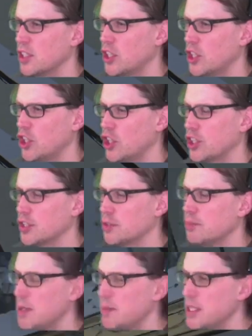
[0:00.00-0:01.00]
Her. So
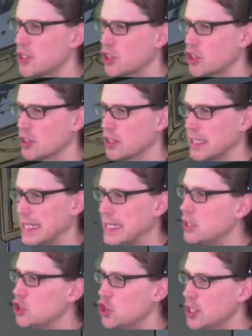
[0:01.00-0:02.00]
maybe it's her
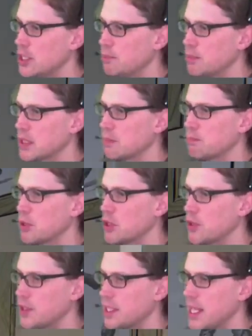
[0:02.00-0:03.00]
ladyship's
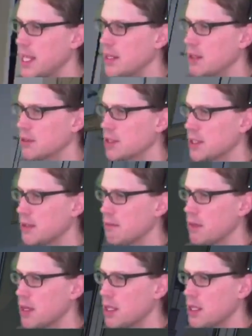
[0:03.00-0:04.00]
birthday or
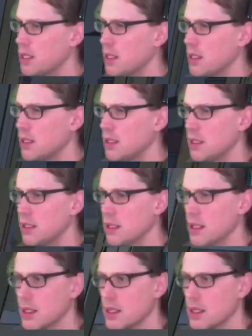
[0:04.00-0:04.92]
something.